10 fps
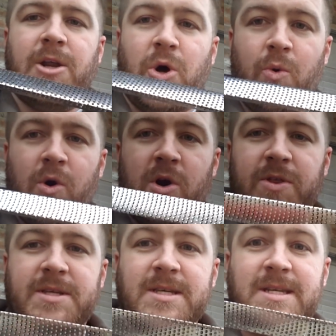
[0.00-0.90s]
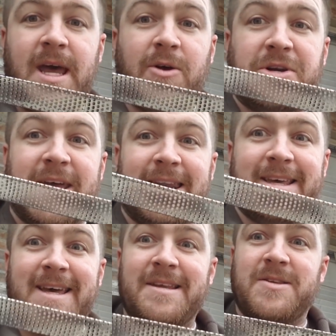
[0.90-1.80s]
Don't worry, this is now
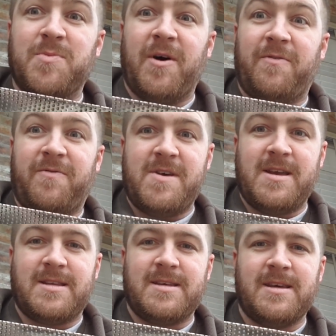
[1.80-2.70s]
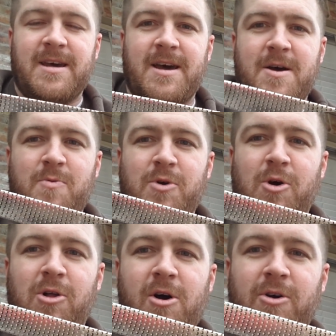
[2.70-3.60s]
dedicated to my feet. We're
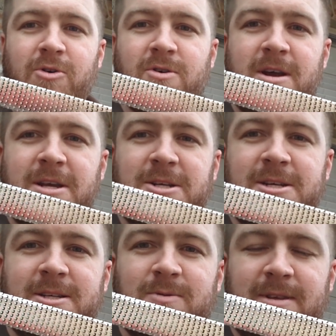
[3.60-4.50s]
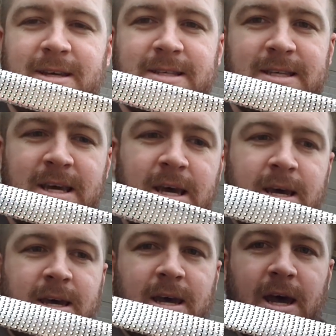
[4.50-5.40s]
no longer grating cheese with this.
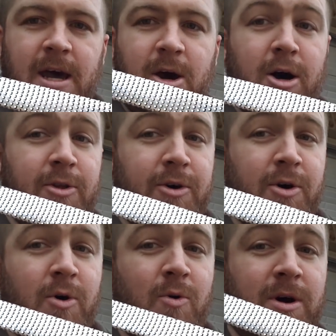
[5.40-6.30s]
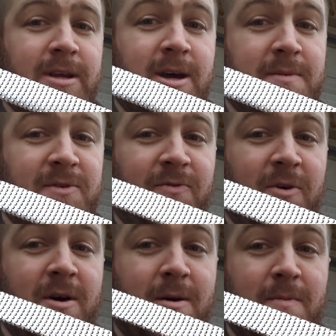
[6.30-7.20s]
Although what comes
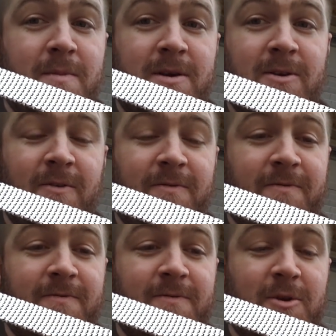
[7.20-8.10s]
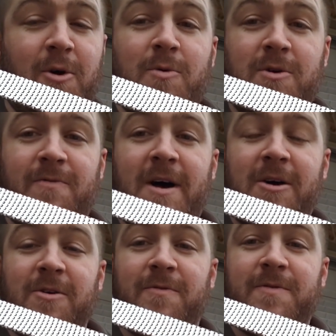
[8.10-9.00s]
from your, when you
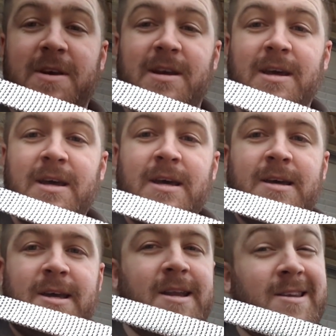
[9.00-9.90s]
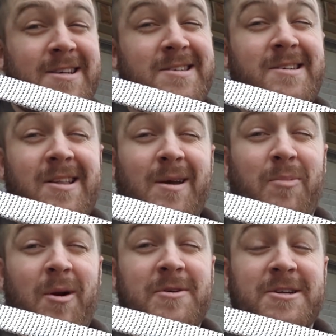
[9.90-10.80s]
file your feet, kind of does look like
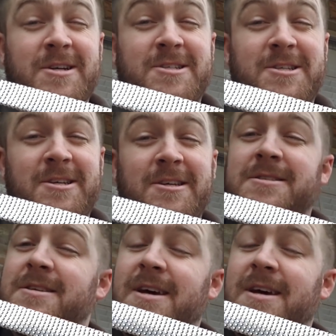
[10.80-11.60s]
Parmesan cheese.